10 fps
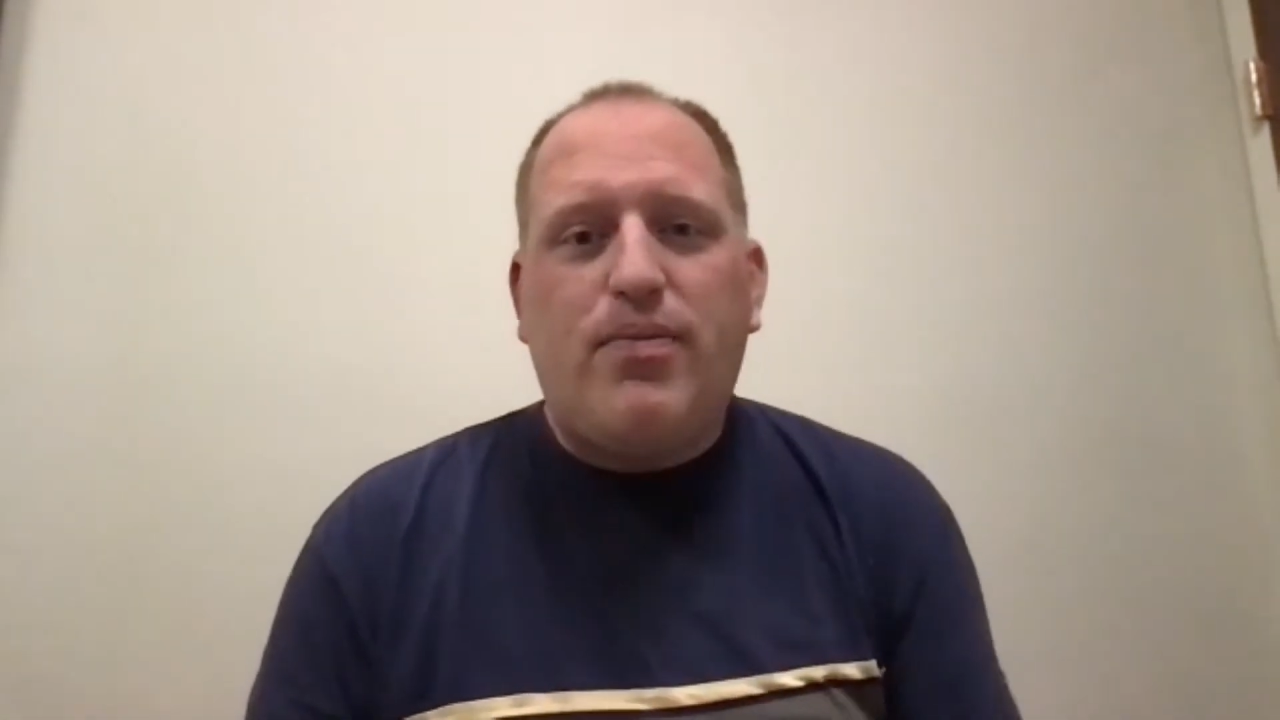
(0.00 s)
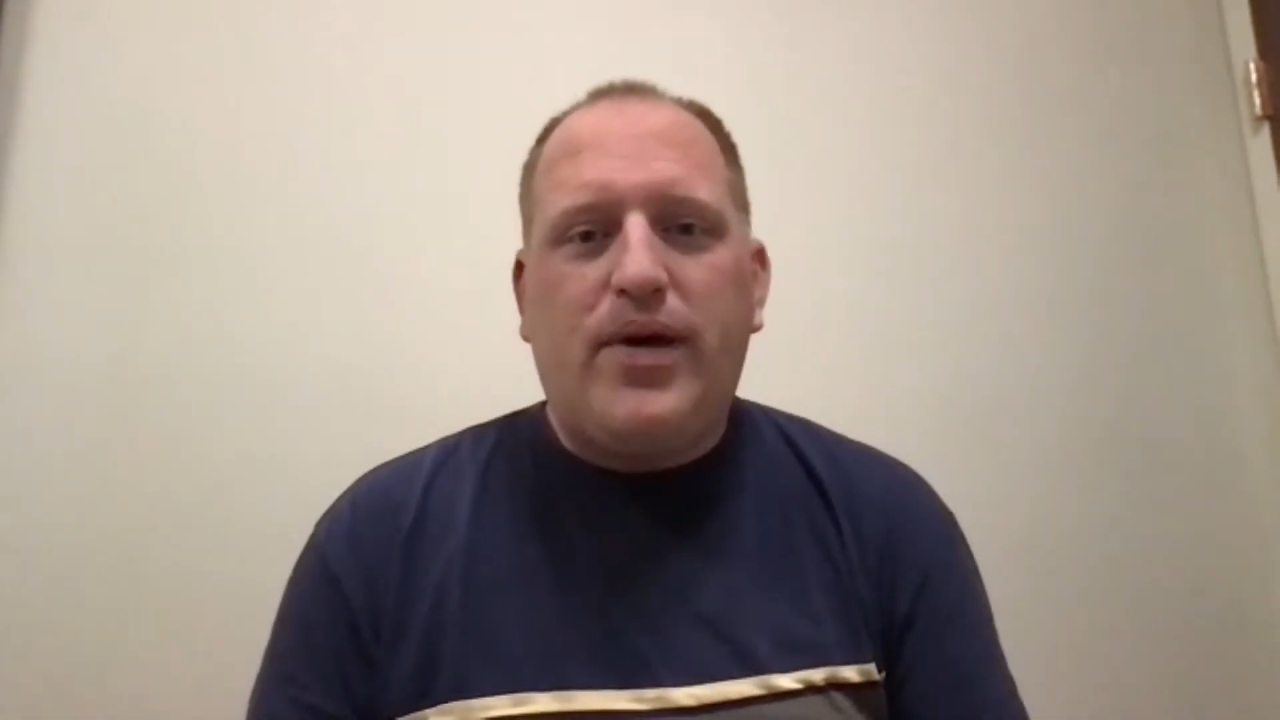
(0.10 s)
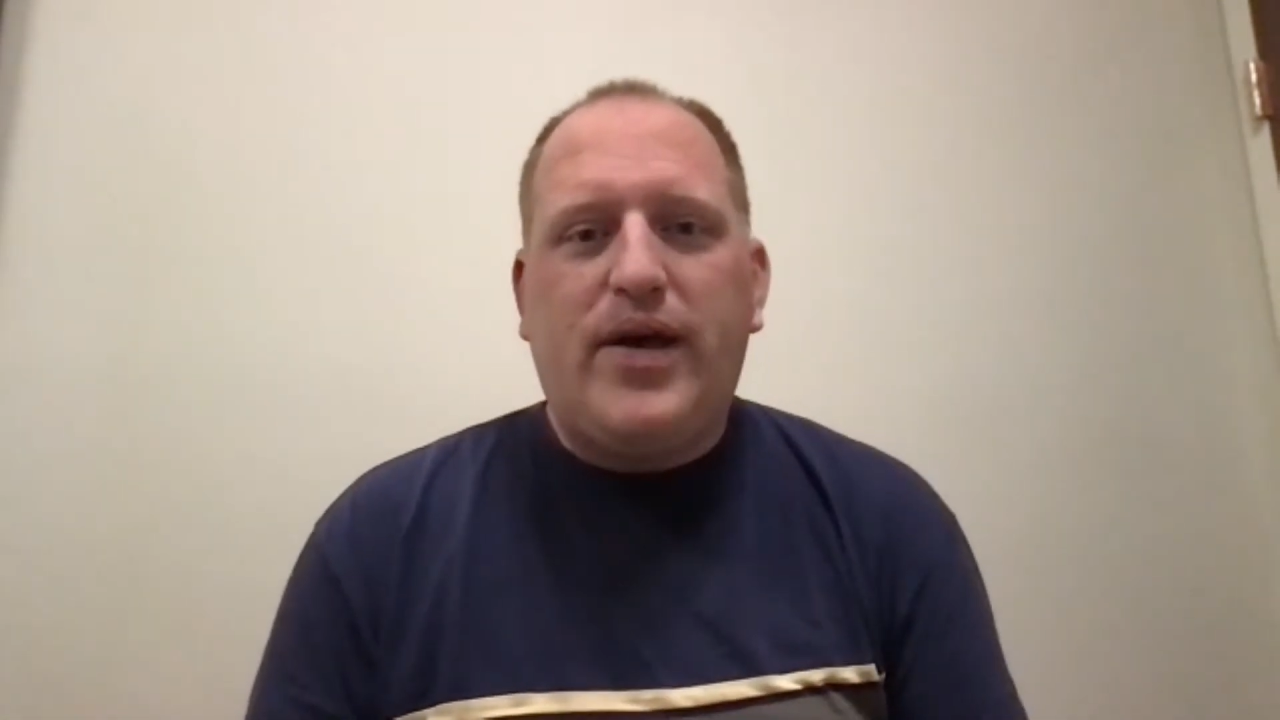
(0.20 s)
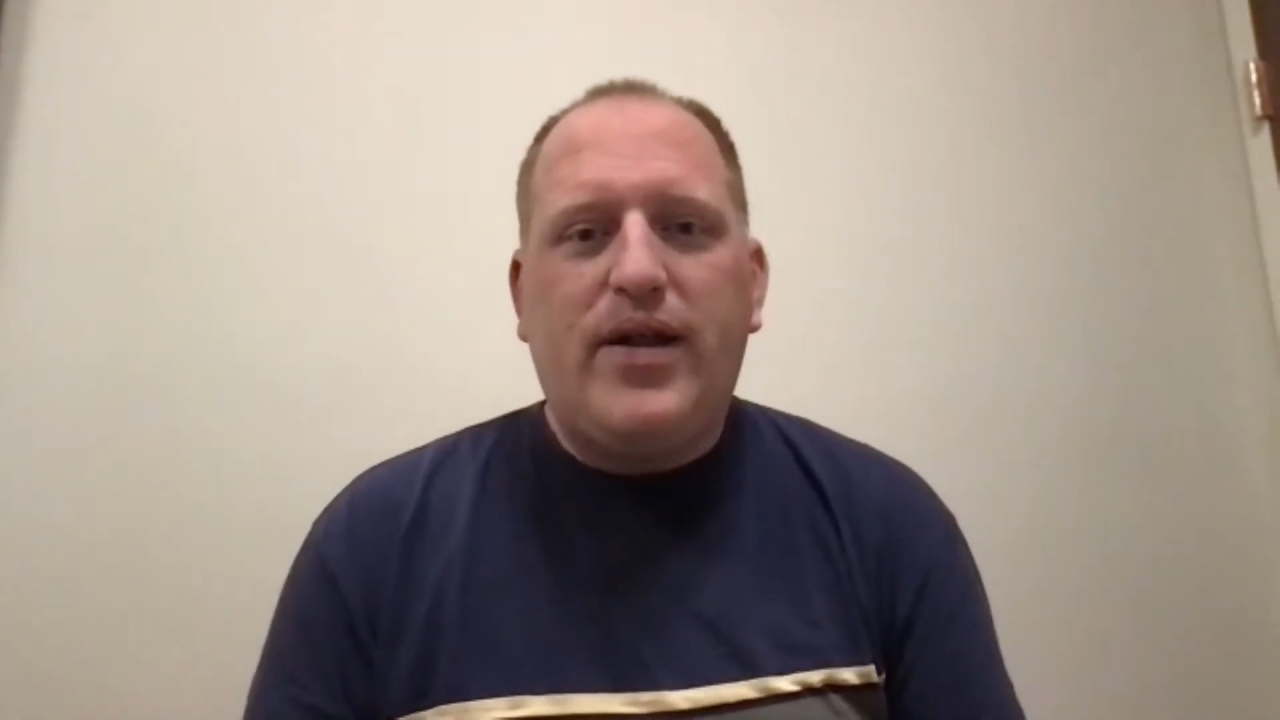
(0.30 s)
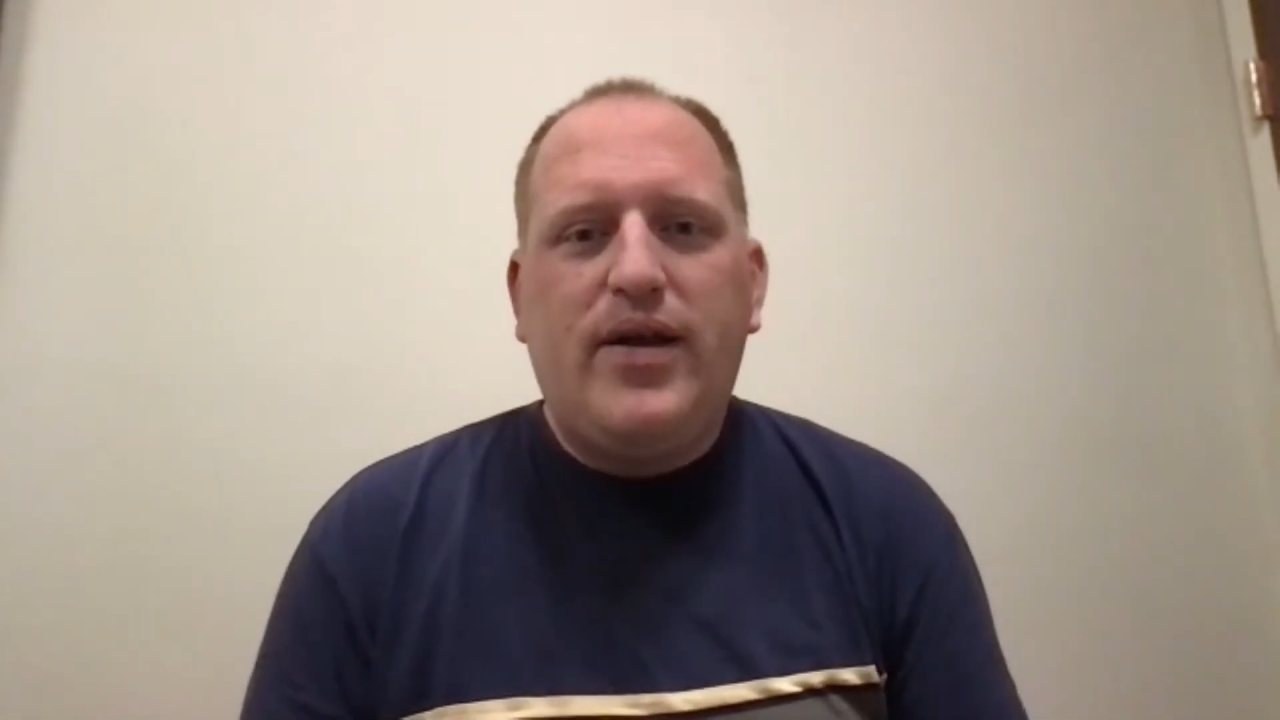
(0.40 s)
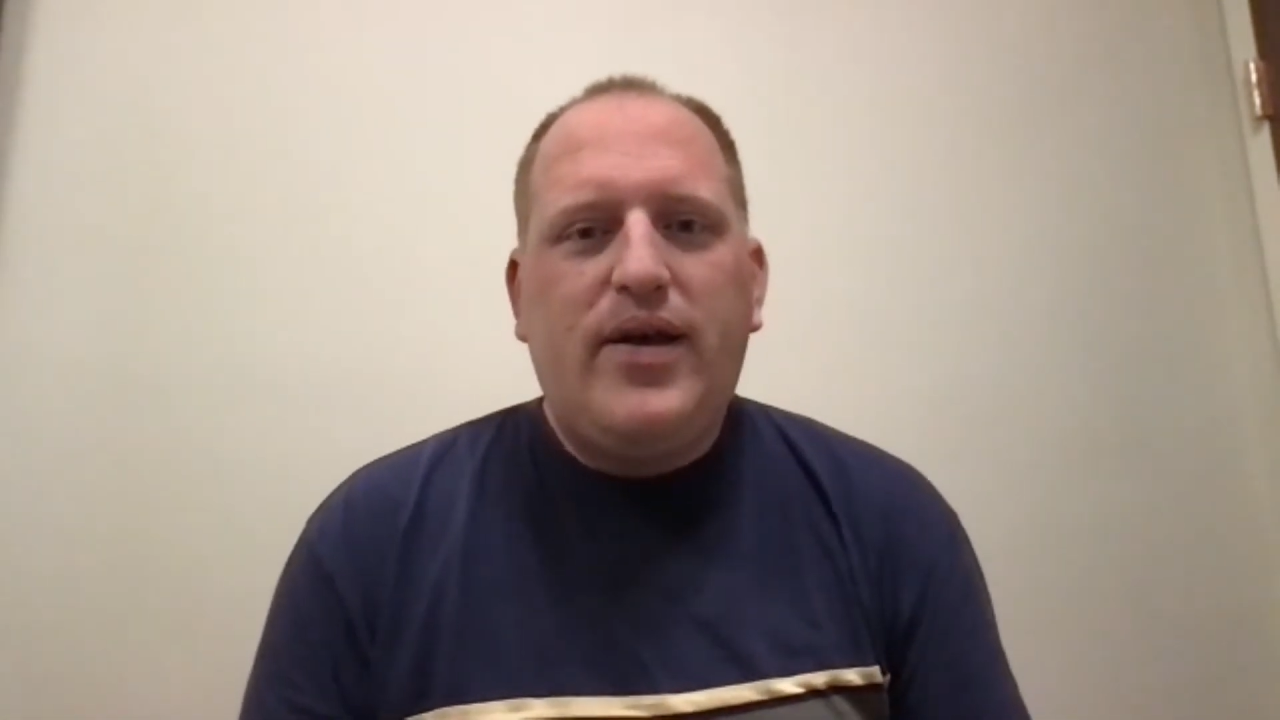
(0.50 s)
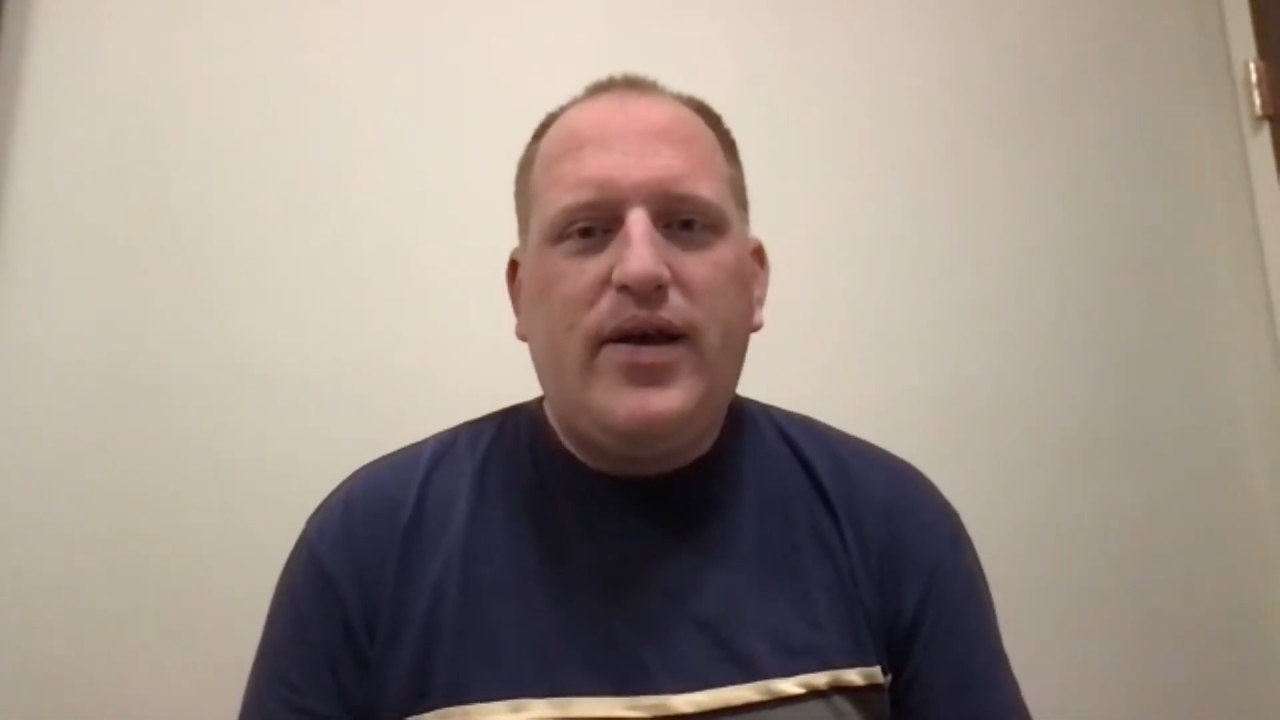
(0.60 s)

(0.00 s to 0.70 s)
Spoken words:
but